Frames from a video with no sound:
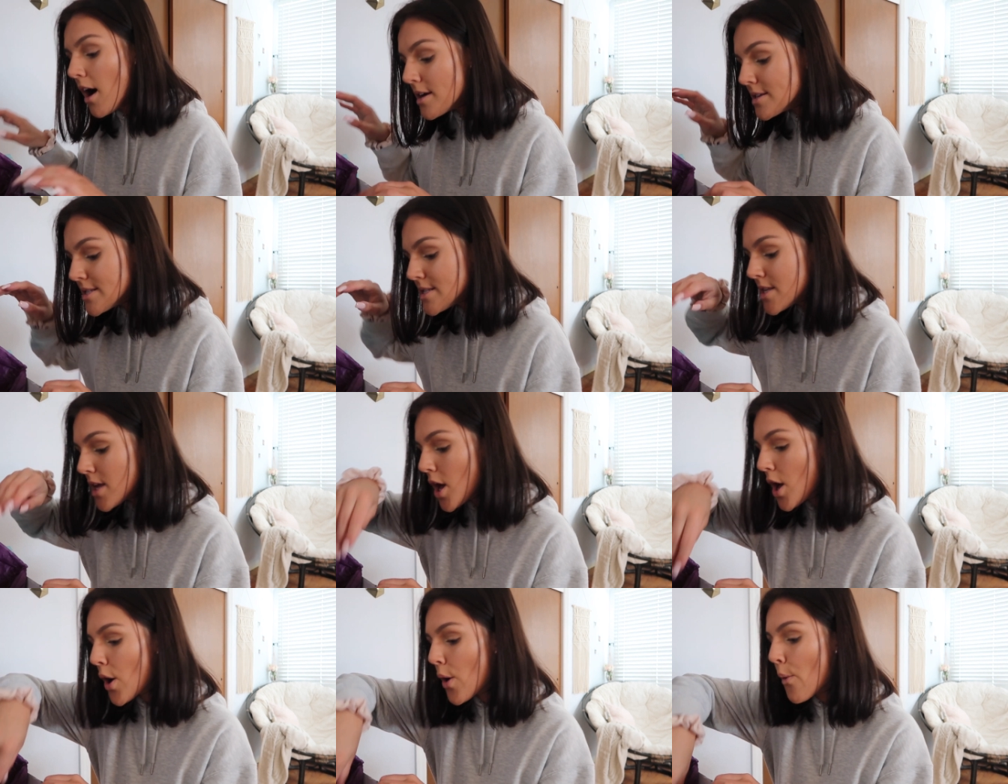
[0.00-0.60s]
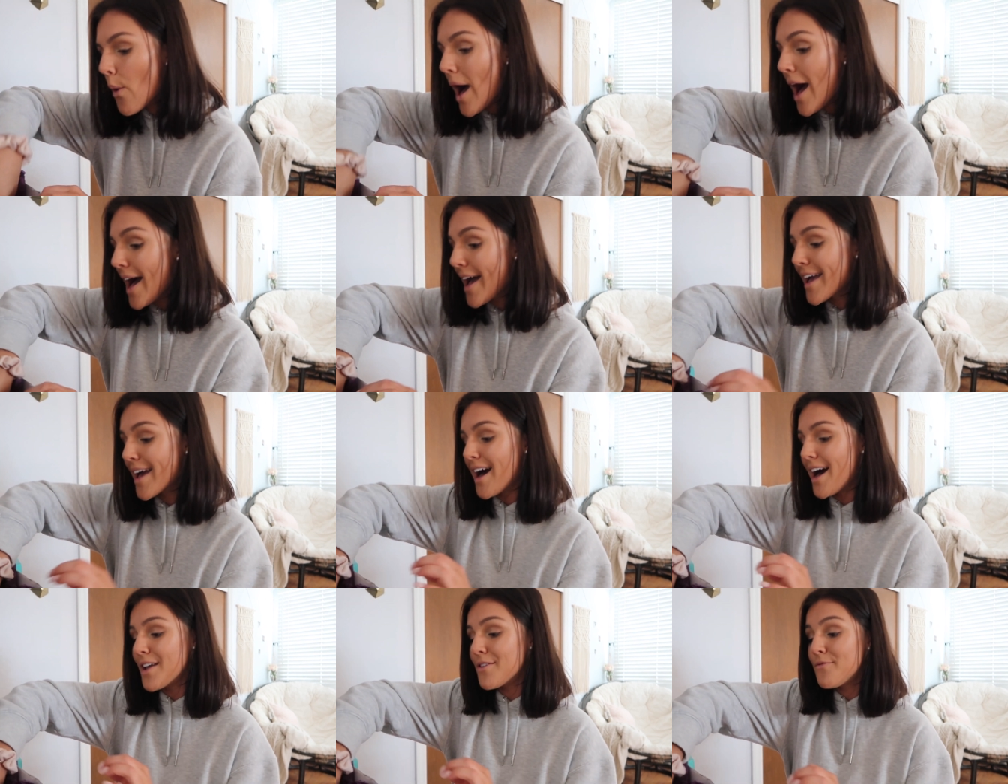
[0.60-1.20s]
Also,
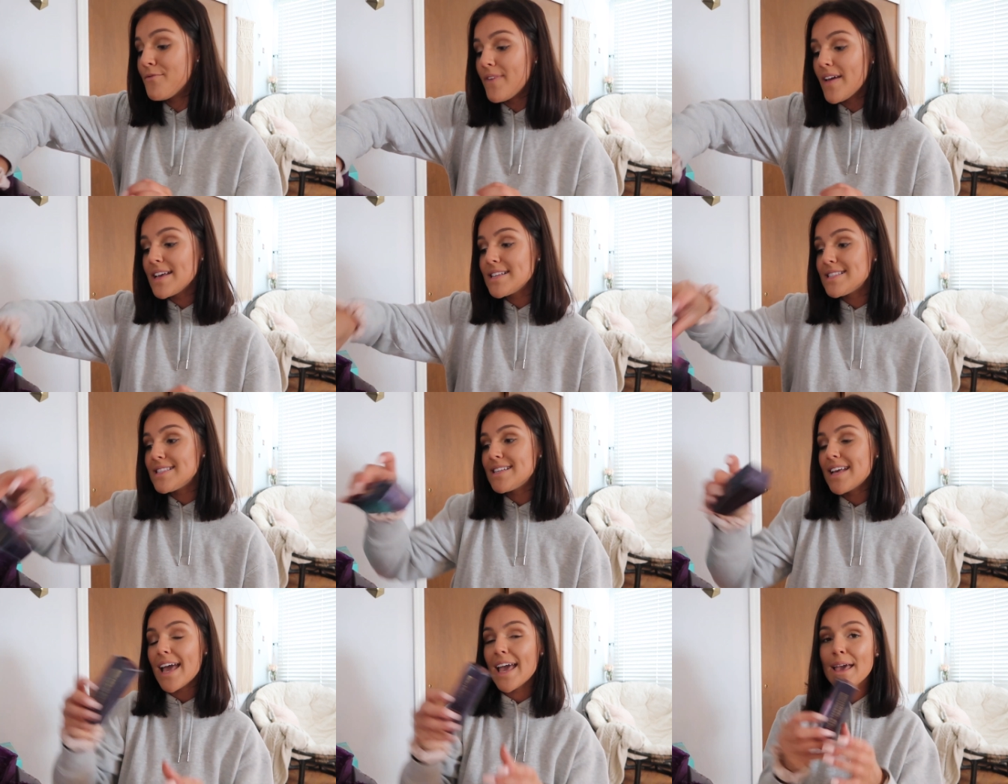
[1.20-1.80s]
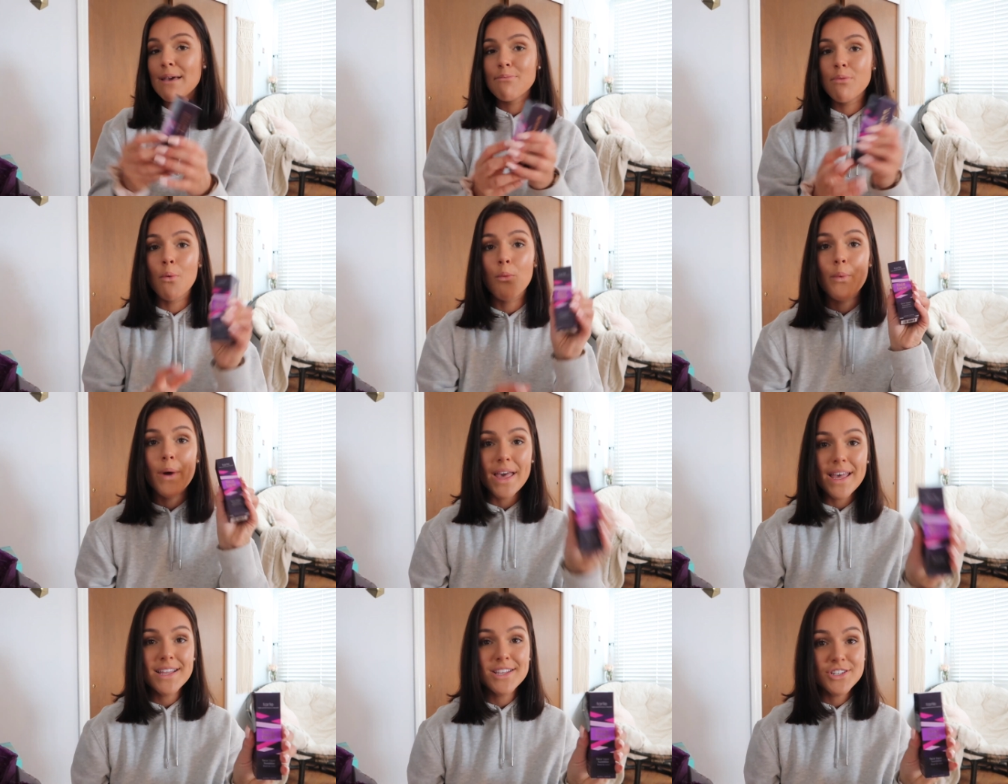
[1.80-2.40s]
I got face tape,
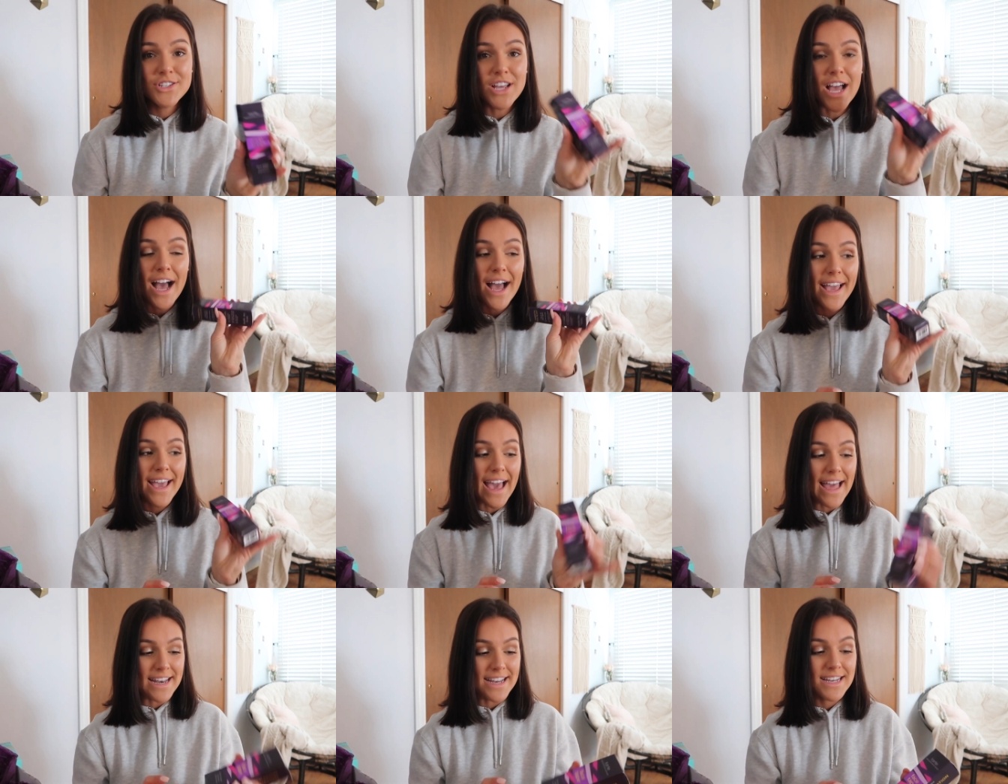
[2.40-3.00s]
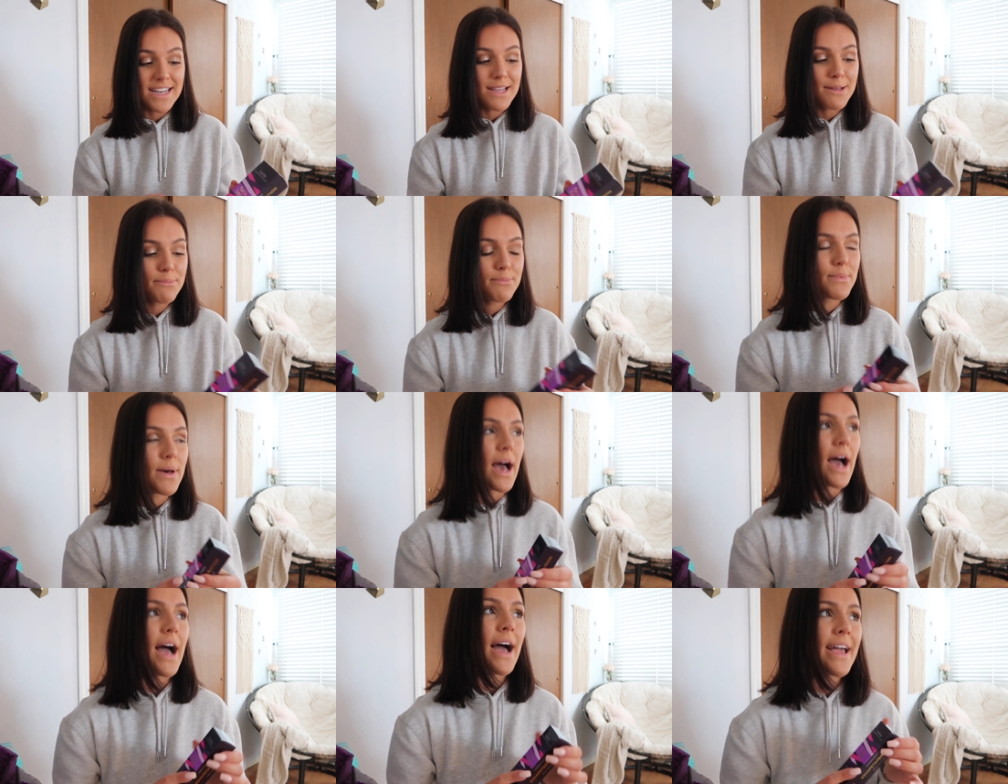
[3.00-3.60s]
which I ended up,
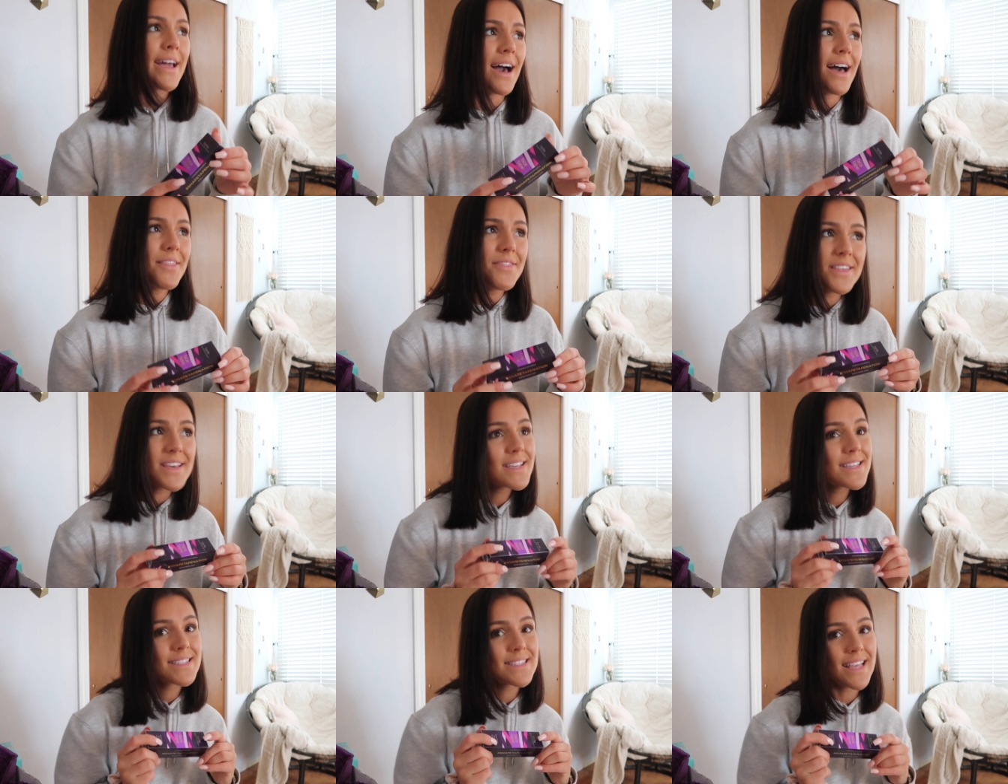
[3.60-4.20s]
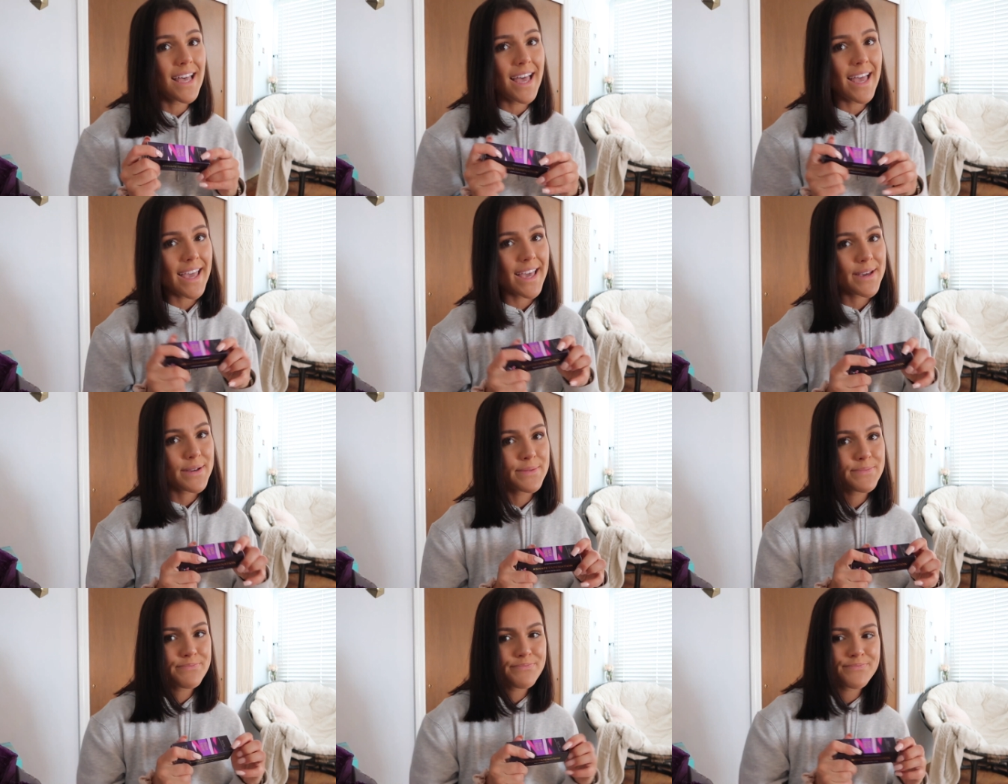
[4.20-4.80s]
I got this
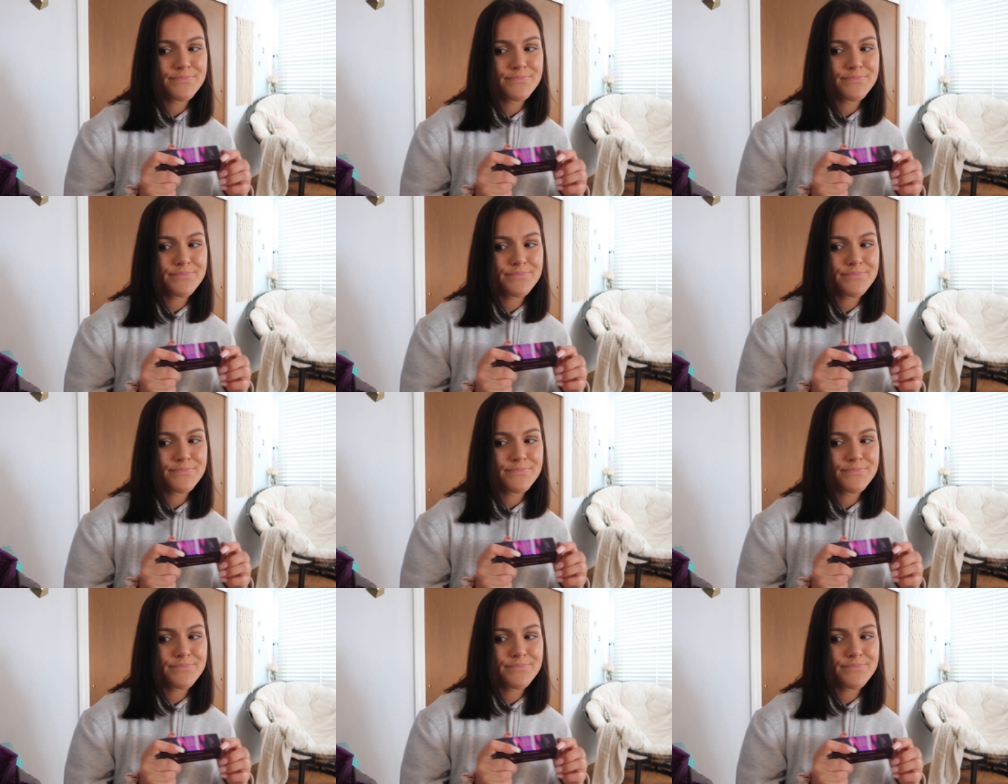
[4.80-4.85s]
like